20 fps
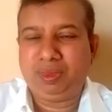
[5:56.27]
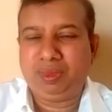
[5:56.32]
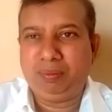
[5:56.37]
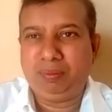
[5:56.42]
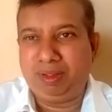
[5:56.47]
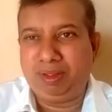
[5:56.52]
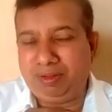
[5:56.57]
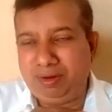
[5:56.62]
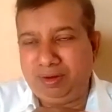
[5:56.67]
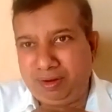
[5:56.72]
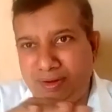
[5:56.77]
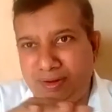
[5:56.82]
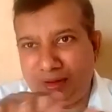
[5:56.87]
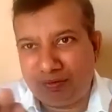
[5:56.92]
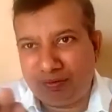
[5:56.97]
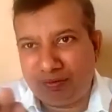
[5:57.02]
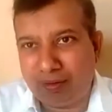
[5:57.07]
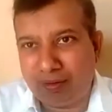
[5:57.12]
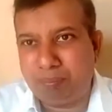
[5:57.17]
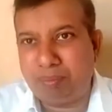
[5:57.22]
by creating
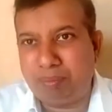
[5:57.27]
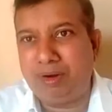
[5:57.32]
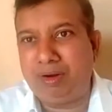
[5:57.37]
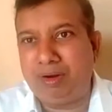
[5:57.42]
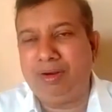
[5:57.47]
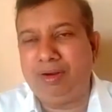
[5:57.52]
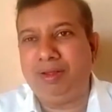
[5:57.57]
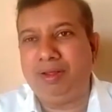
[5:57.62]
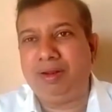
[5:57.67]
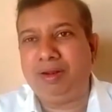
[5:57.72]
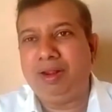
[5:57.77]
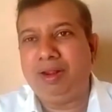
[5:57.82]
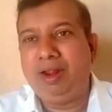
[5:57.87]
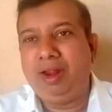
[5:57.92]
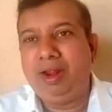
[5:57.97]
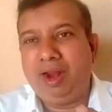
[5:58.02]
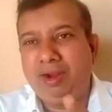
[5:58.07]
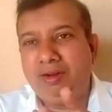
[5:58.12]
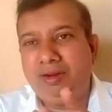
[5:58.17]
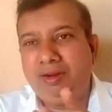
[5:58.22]
a separate layer,
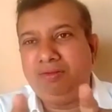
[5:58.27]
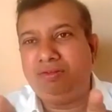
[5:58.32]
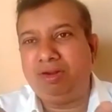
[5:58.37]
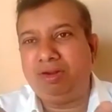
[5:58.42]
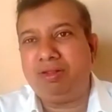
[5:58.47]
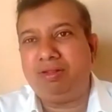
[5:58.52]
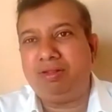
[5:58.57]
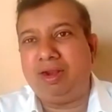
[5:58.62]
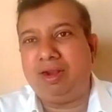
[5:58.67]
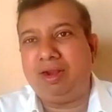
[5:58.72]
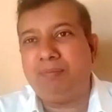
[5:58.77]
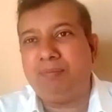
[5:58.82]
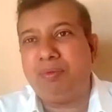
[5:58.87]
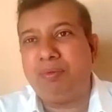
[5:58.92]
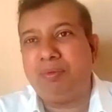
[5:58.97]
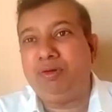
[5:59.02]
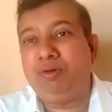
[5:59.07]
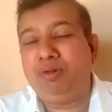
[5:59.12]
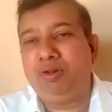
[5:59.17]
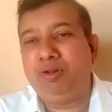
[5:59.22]
and inside that
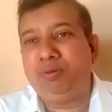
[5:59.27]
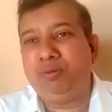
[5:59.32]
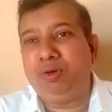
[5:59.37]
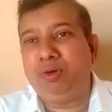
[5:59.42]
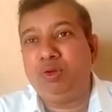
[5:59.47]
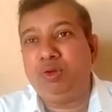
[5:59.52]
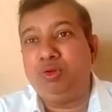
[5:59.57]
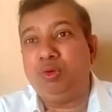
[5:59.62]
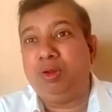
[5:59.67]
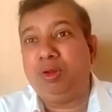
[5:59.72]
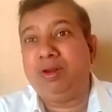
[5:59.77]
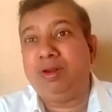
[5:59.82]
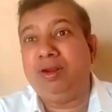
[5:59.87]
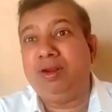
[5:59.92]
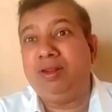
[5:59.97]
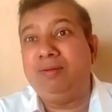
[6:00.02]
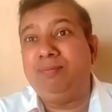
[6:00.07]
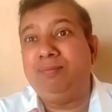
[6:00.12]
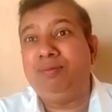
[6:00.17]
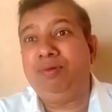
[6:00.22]
particular window you are
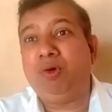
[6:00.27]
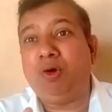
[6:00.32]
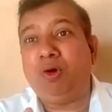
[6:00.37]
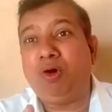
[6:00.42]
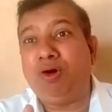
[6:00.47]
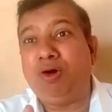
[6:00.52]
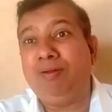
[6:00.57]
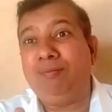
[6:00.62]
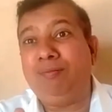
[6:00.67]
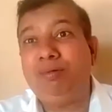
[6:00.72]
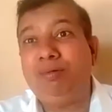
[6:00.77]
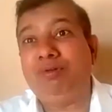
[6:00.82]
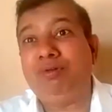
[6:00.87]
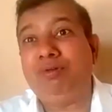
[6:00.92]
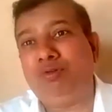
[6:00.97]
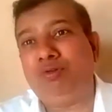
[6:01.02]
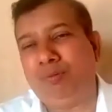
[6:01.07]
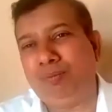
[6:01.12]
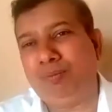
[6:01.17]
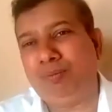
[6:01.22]
getting all
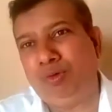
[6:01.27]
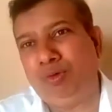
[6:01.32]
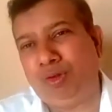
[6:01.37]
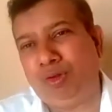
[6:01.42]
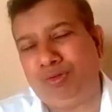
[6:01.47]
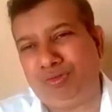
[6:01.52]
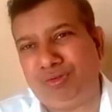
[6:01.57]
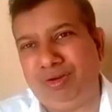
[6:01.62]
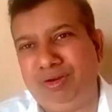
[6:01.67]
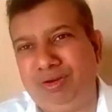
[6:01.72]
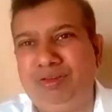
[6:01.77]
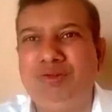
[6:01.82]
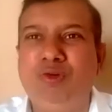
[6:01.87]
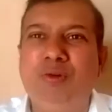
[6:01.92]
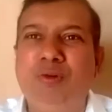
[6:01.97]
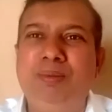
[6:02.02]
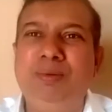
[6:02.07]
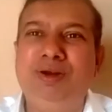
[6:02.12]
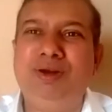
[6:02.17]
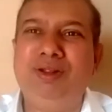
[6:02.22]
features of DOS, disk
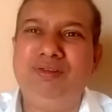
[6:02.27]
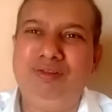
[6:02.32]
operating